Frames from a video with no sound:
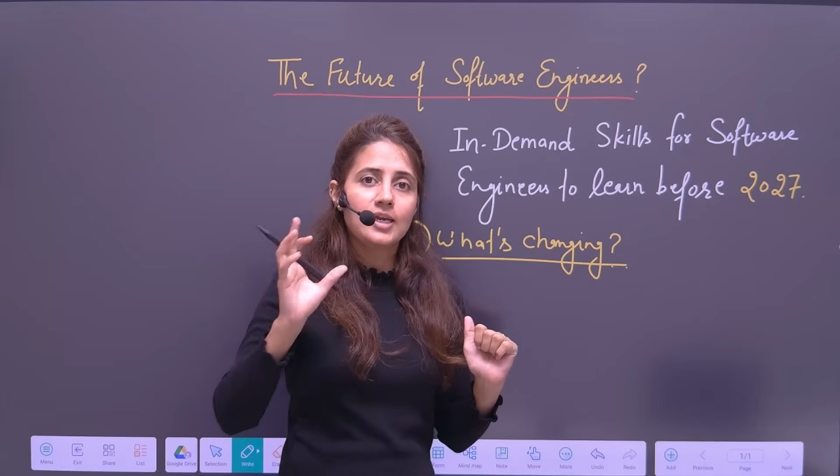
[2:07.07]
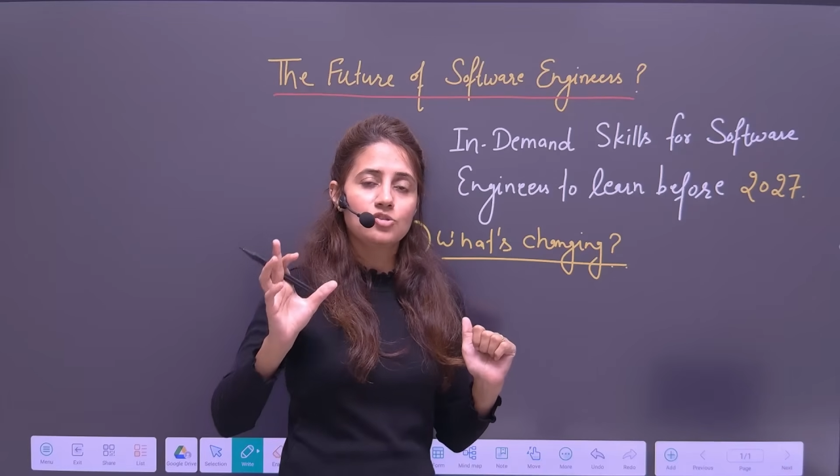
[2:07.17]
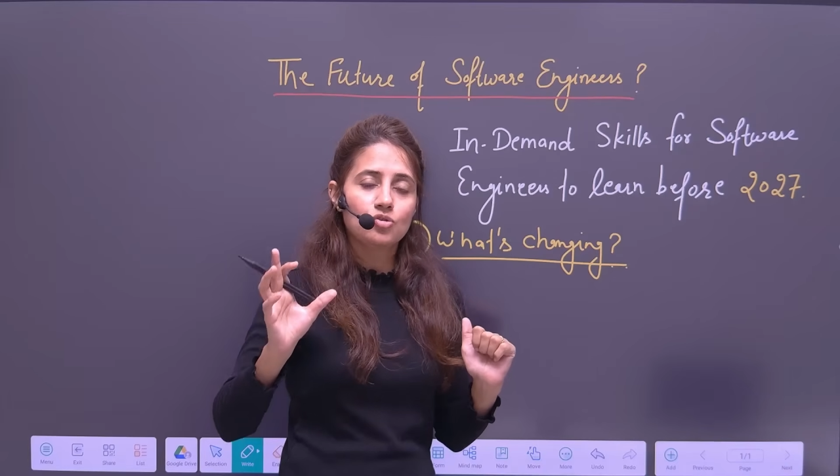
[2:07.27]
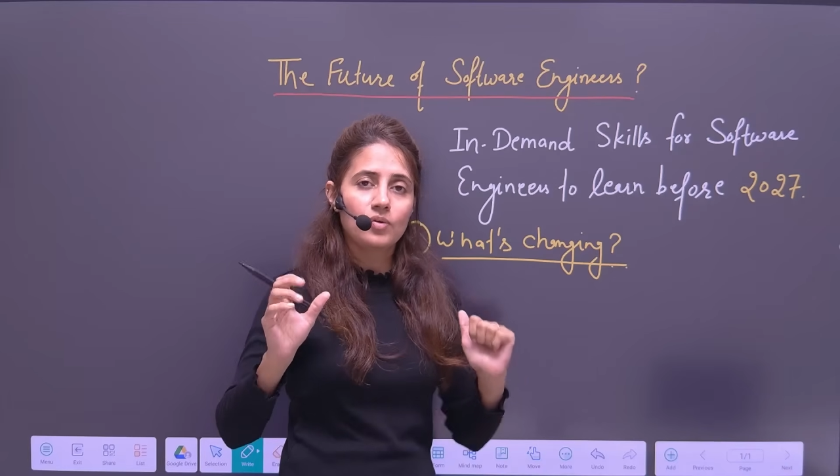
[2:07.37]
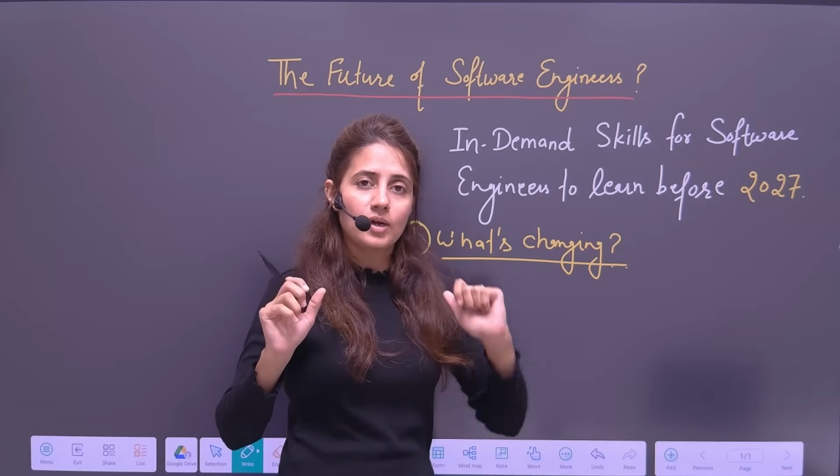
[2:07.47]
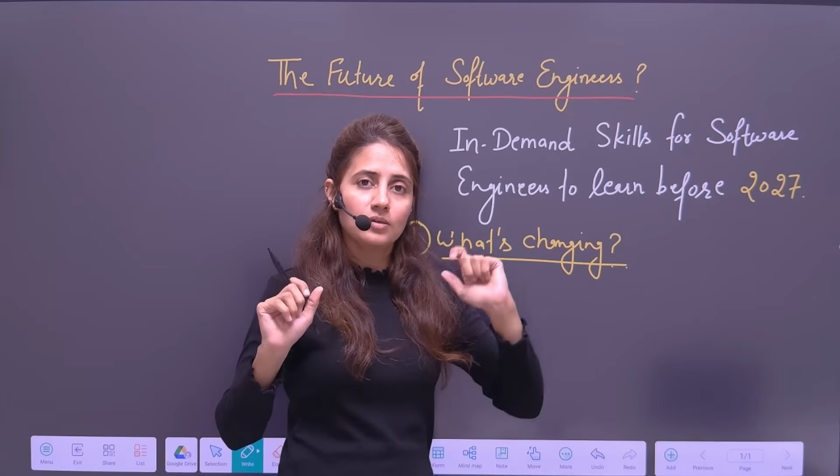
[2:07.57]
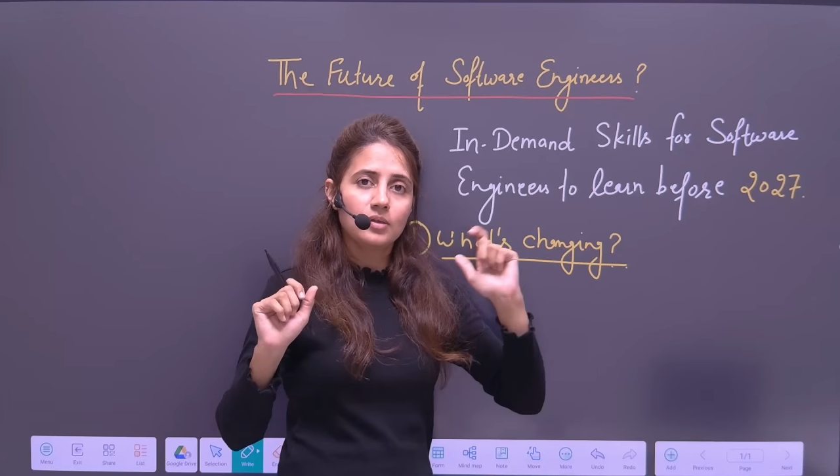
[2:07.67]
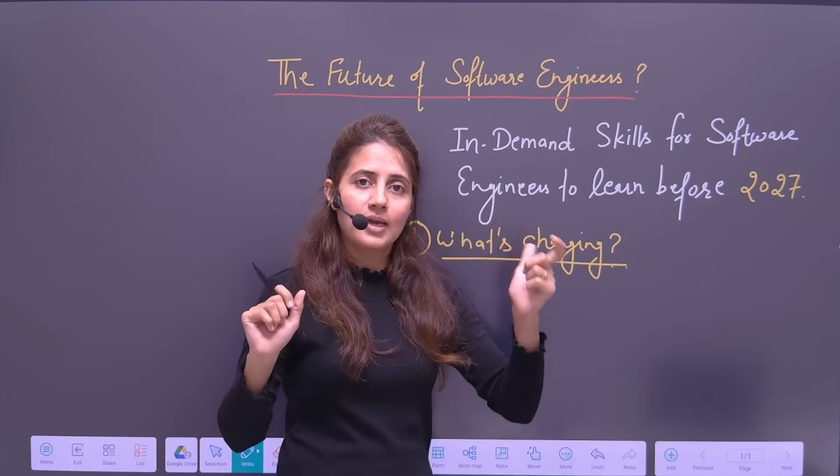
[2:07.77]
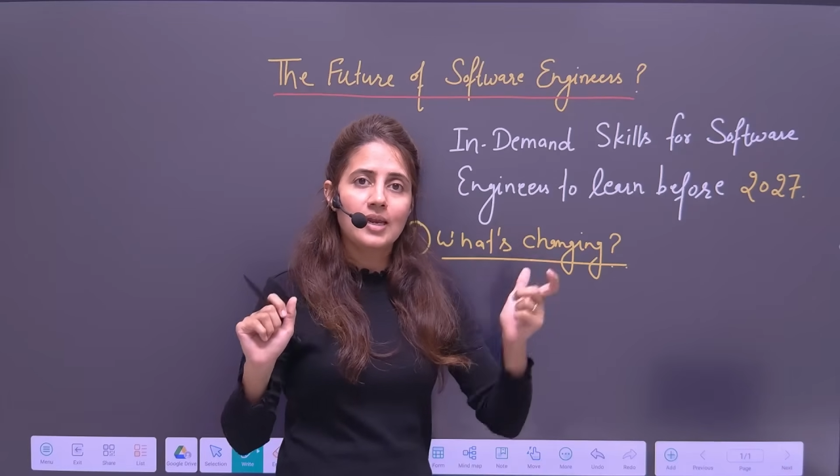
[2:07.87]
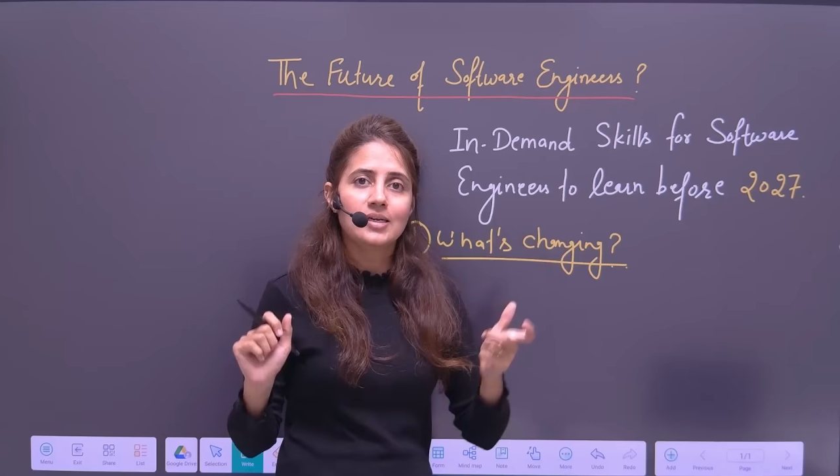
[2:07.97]
an edge over
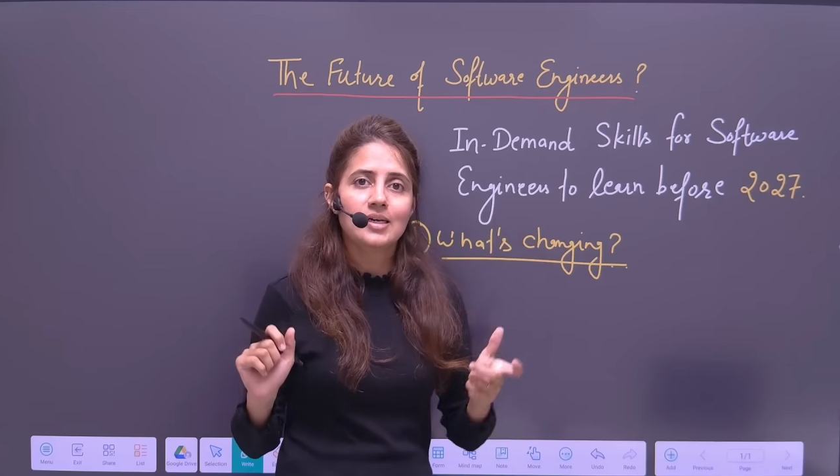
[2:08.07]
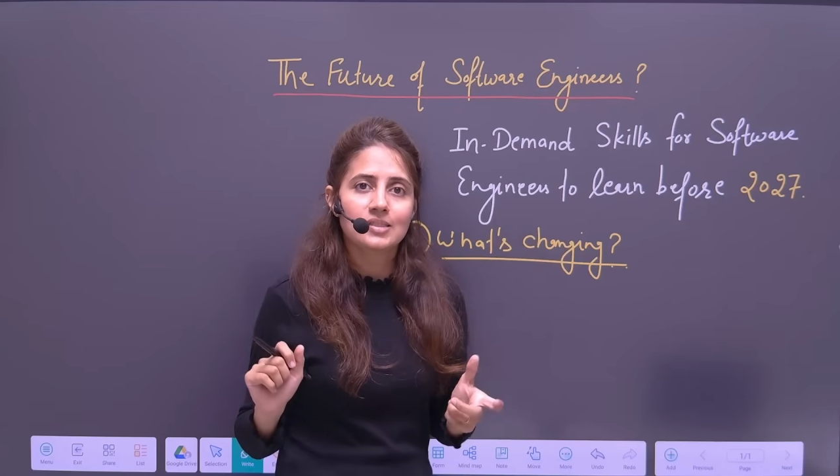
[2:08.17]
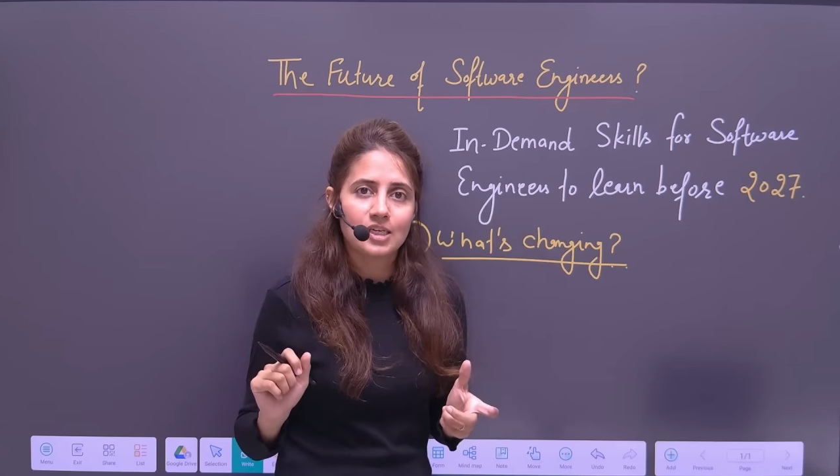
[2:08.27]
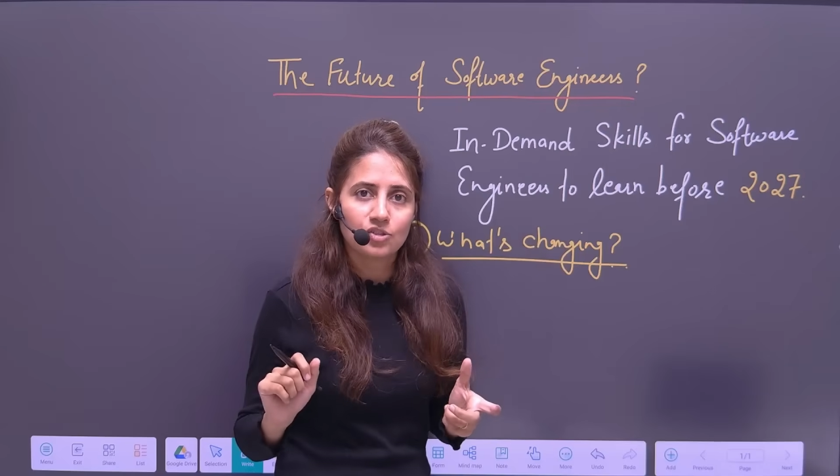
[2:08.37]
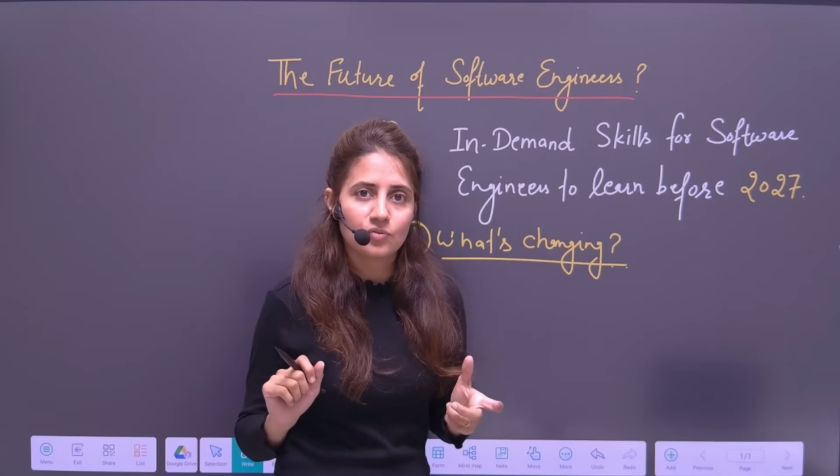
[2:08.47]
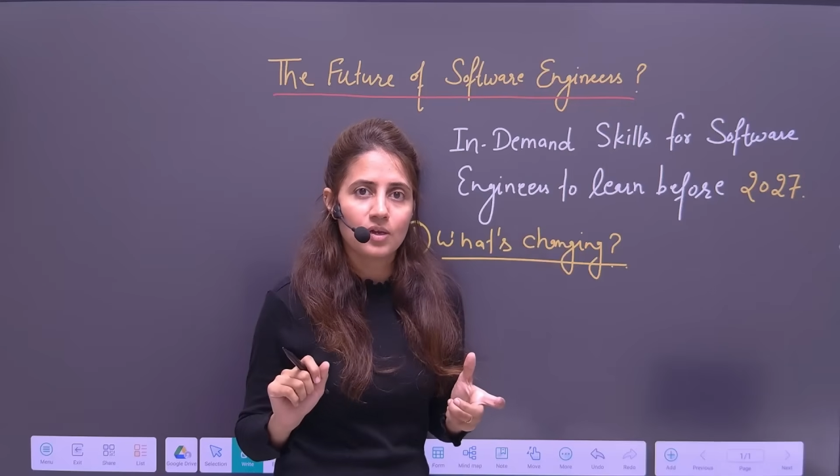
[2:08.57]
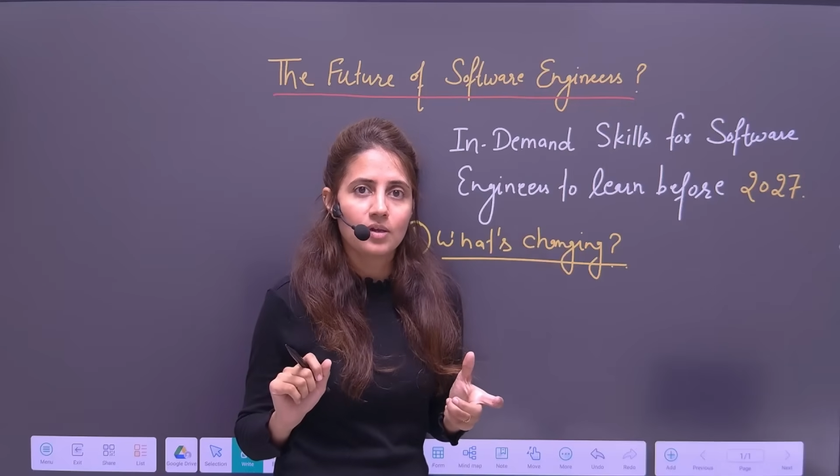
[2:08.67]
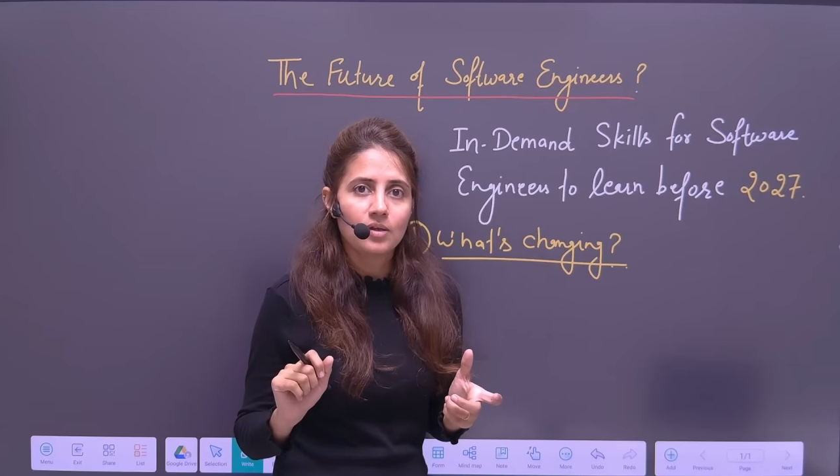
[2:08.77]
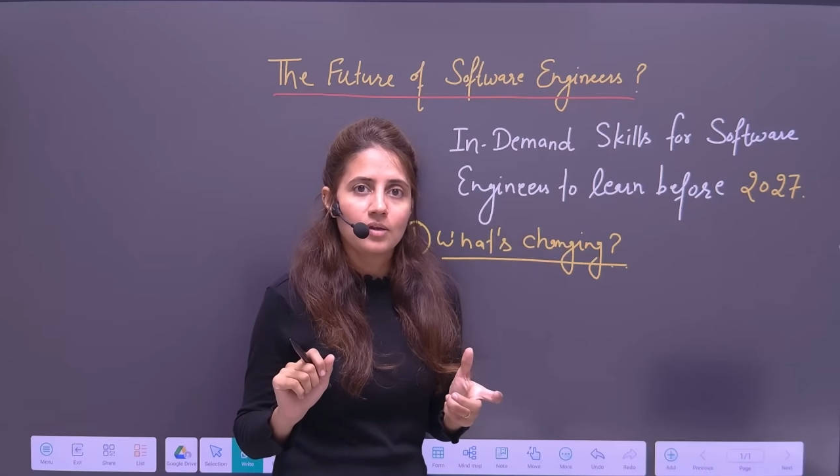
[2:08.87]
other candidates as well.